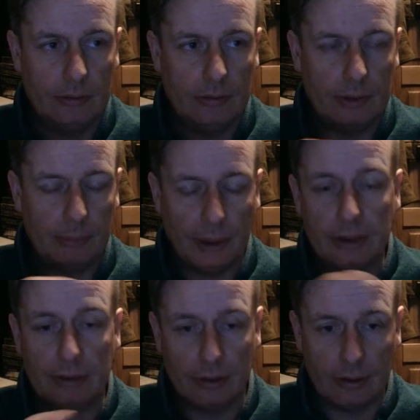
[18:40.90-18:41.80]
the Bren
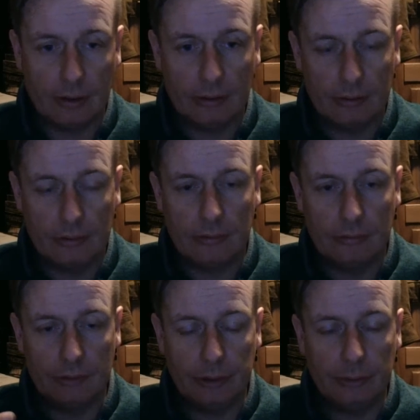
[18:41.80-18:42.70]
gunner,
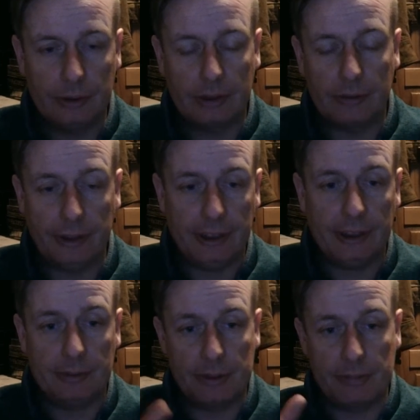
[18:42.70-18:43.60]
knew that the range
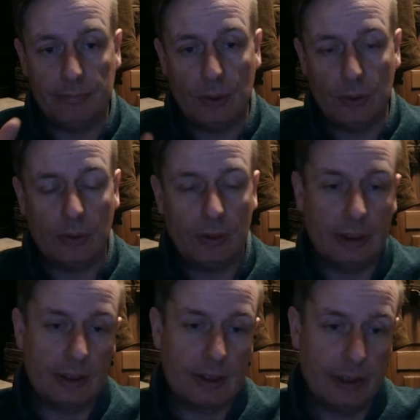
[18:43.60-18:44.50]
was more than
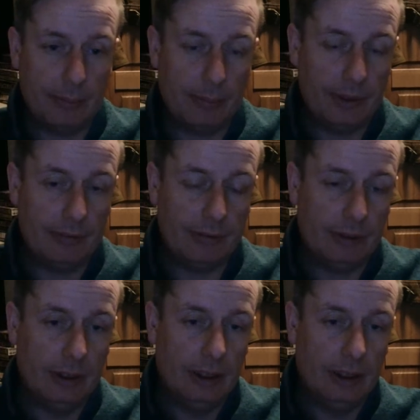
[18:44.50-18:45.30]
the sniper rifle